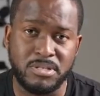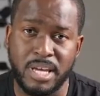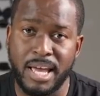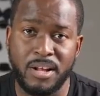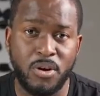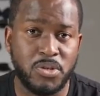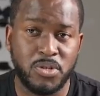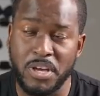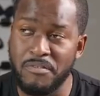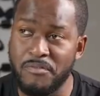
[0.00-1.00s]
and
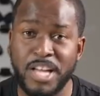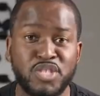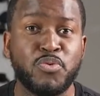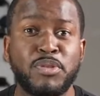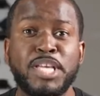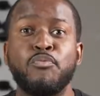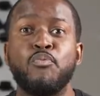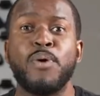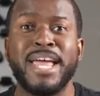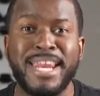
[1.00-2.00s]
also eventually
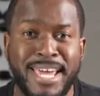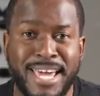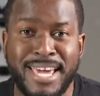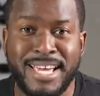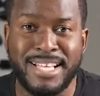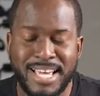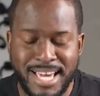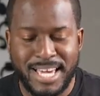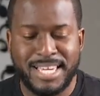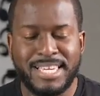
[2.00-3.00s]
winning.
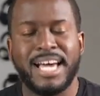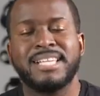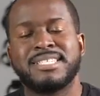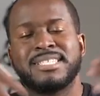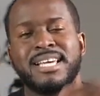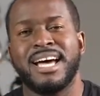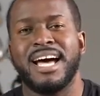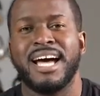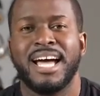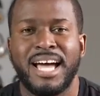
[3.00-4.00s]
Yes,
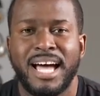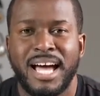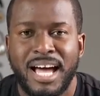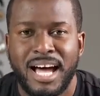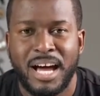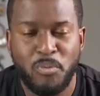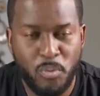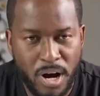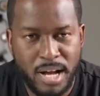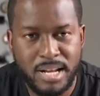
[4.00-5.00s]
I
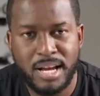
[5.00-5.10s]
won